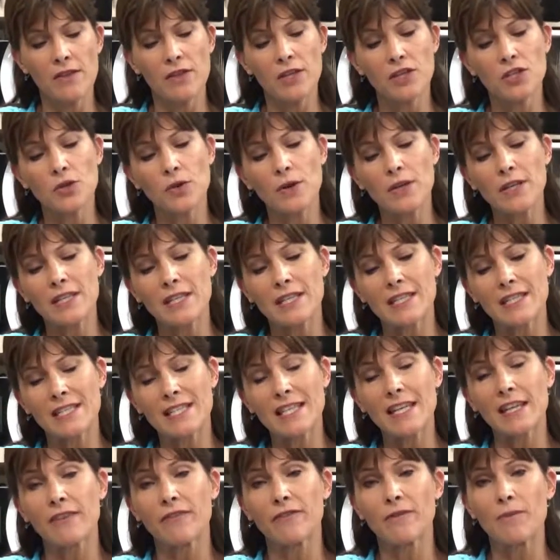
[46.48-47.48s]
The joint
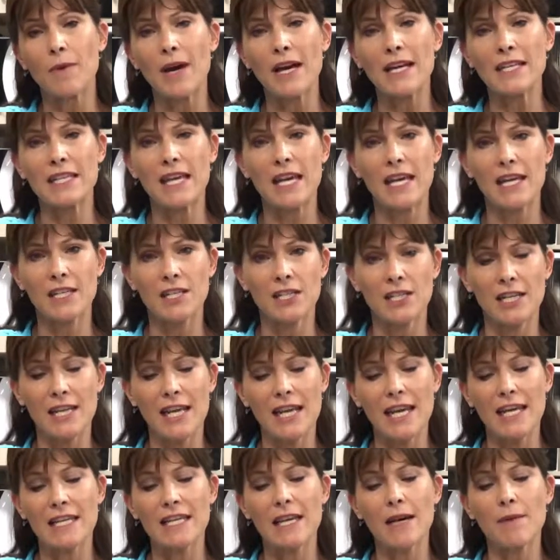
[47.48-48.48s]
itself might
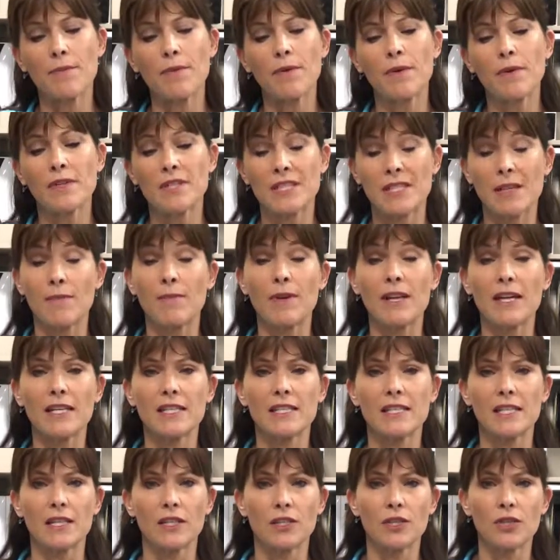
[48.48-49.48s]
actually end up
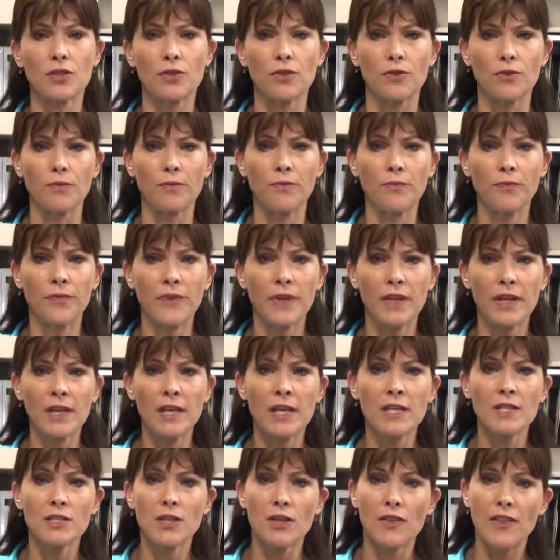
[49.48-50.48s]
subluxing too.
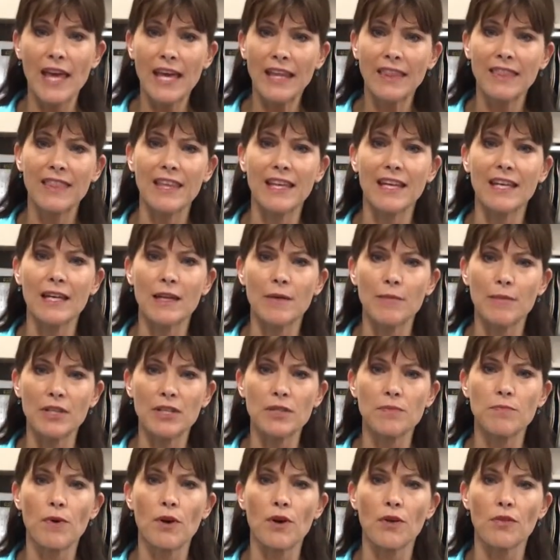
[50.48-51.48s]
So that then
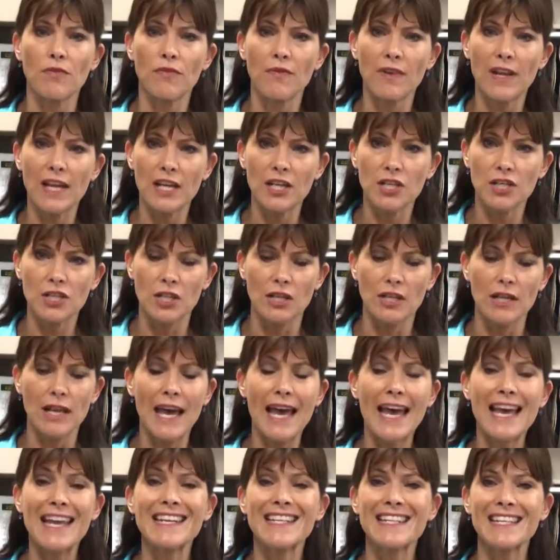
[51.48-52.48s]
limits both flexion
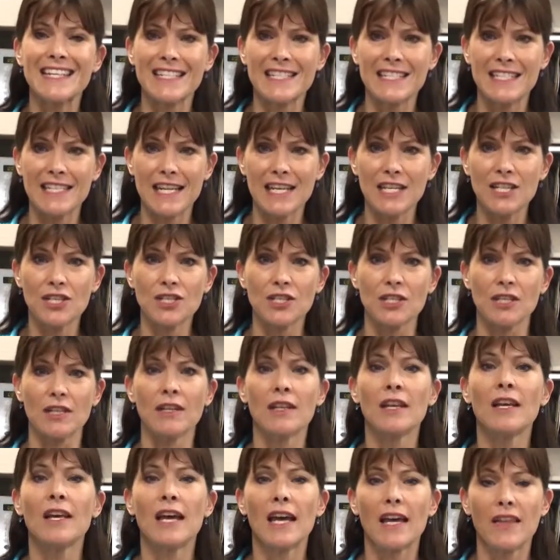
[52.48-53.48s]
and
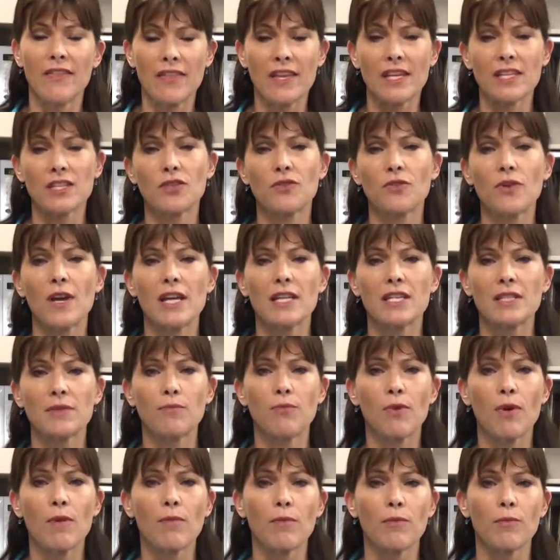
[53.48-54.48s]
extension and thus creates a
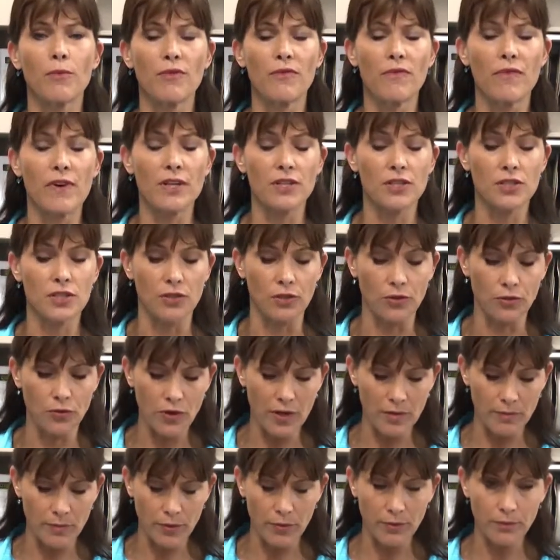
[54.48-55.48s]
problem with functional
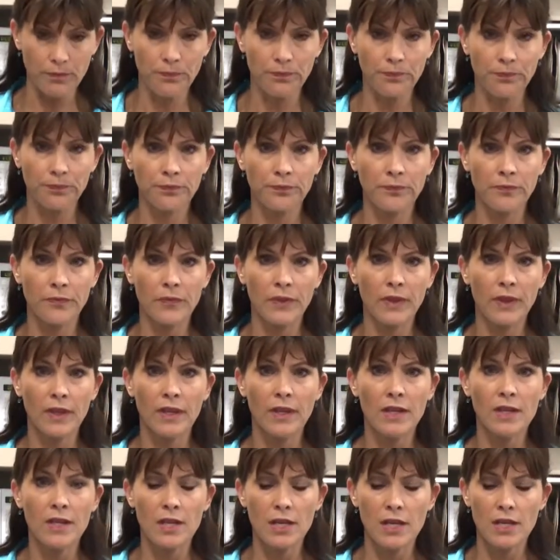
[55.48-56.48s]
grip.
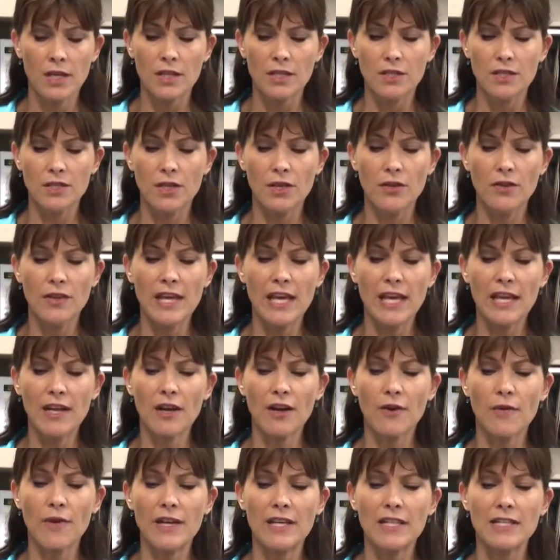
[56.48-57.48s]
So the
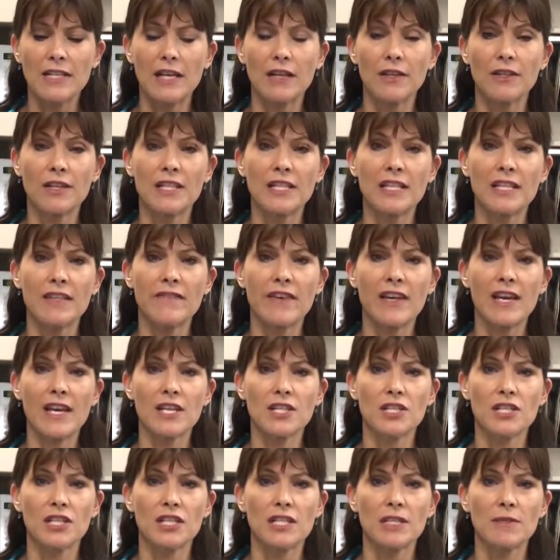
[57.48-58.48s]
NRX Ulnar
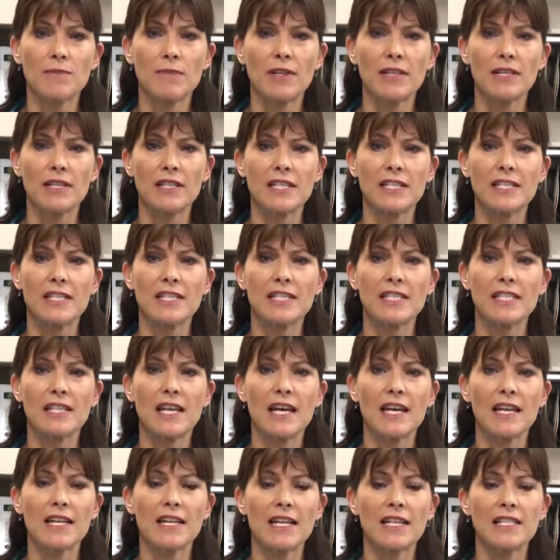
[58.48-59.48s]
Deviation Splint is
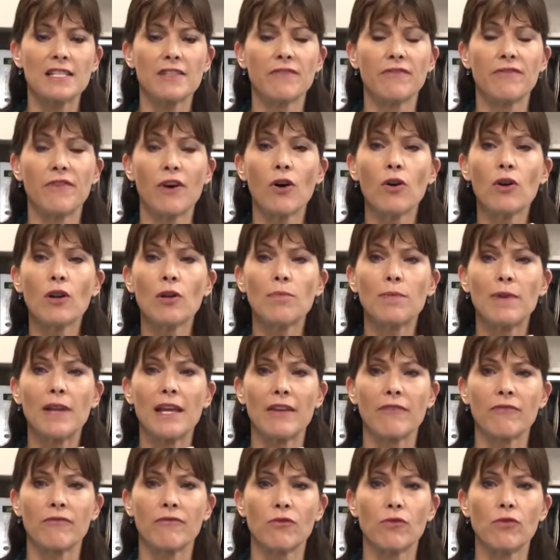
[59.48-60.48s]
designed as a volar
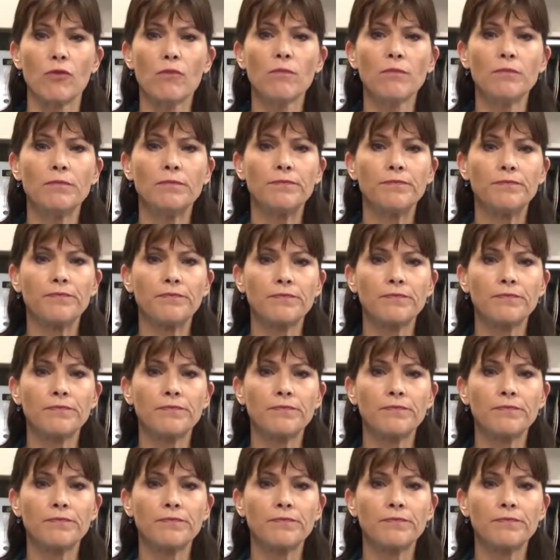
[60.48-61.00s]
platform